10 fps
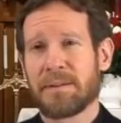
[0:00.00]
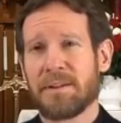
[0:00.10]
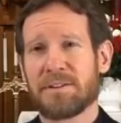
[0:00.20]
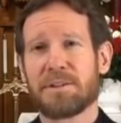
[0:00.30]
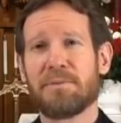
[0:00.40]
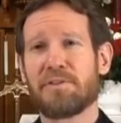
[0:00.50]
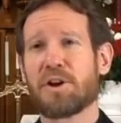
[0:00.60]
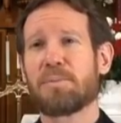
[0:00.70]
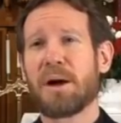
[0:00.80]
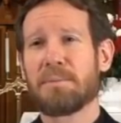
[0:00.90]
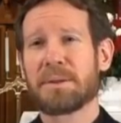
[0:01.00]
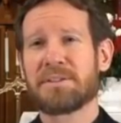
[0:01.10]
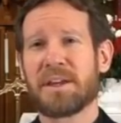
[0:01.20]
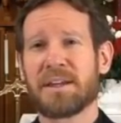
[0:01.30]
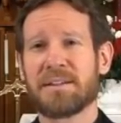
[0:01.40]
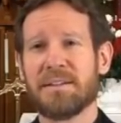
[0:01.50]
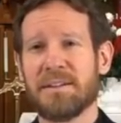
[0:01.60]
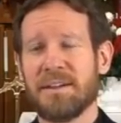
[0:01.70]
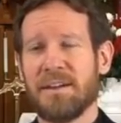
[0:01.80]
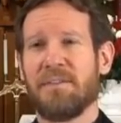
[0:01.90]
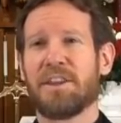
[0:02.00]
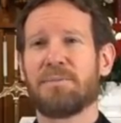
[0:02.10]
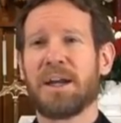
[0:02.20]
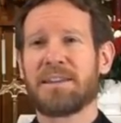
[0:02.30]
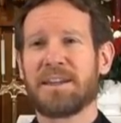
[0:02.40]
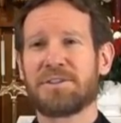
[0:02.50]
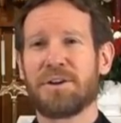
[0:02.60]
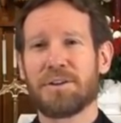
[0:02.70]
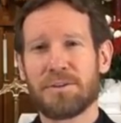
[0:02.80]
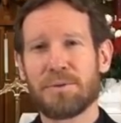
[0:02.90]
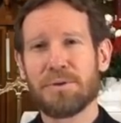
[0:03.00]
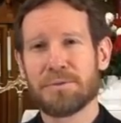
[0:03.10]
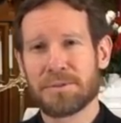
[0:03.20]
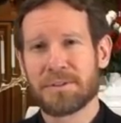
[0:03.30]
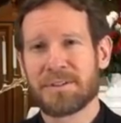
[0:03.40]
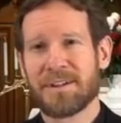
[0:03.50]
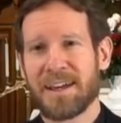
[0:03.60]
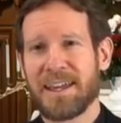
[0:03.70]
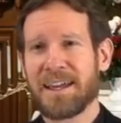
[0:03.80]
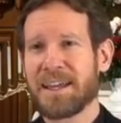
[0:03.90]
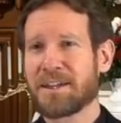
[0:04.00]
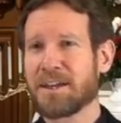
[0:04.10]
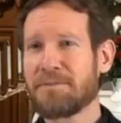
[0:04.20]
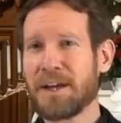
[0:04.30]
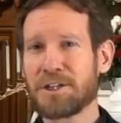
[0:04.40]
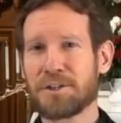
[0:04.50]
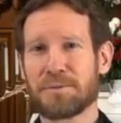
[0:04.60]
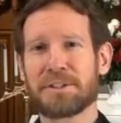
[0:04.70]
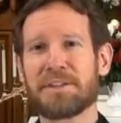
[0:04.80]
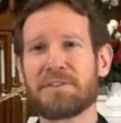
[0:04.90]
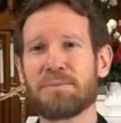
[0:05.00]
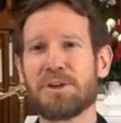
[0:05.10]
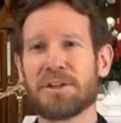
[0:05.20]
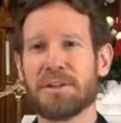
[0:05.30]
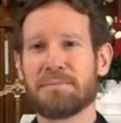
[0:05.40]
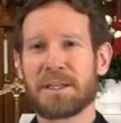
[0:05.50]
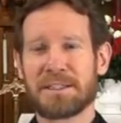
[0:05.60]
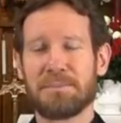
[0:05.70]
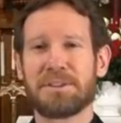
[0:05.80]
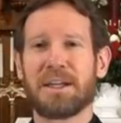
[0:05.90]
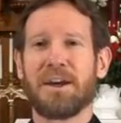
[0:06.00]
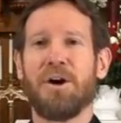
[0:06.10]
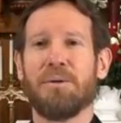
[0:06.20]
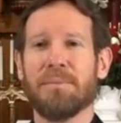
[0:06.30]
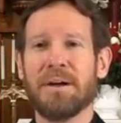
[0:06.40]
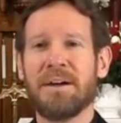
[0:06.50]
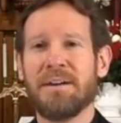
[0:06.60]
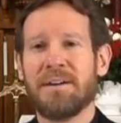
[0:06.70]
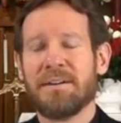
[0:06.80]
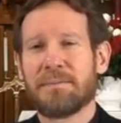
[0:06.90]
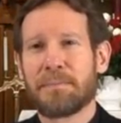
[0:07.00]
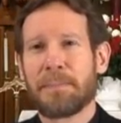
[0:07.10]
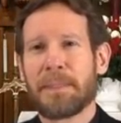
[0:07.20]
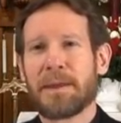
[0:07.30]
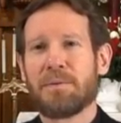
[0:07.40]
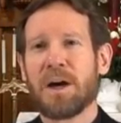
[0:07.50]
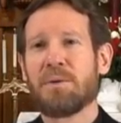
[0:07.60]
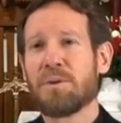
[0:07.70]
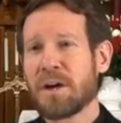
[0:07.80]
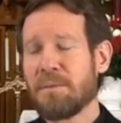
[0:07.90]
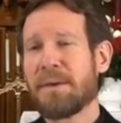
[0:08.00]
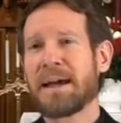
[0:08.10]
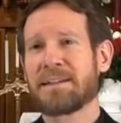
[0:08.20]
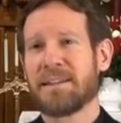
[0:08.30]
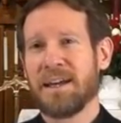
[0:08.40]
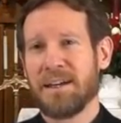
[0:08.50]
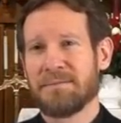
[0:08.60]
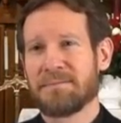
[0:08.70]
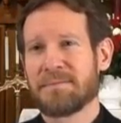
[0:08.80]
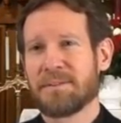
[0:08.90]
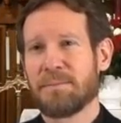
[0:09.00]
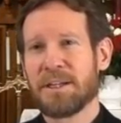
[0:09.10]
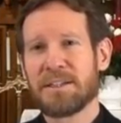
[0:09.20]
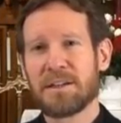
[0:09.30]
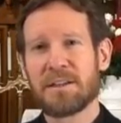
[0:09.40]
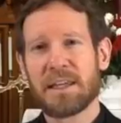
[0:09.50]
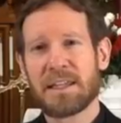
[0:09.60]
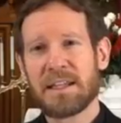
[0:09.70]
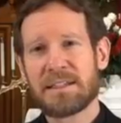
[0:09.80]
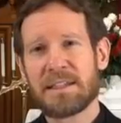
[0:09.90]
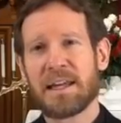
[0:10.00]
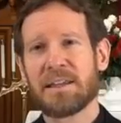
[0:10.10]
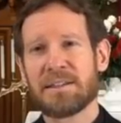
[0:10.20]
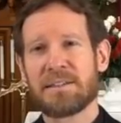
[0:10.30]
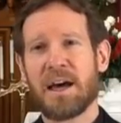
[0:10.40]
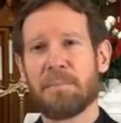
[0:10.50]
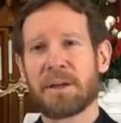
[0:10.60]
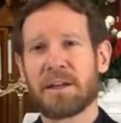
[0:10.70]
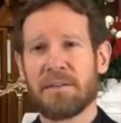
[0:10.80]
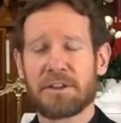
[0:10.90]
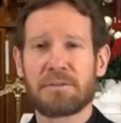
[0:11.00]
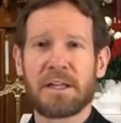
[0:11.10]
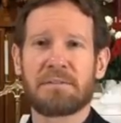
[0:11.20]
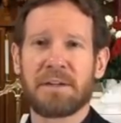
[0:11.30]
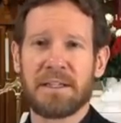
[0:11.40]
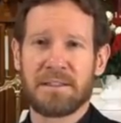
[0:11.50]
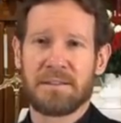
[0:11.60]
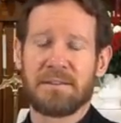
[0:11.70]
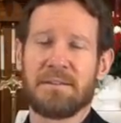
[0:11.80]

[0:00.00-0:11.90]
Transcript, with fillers: Now, some of you are probably saying, Father Mike, that's salt in the wounds. I can't get to confession or receive communion because I'm stuck at home. Well, we'll come back to that. But until then, let's stay on this topic of the great grace.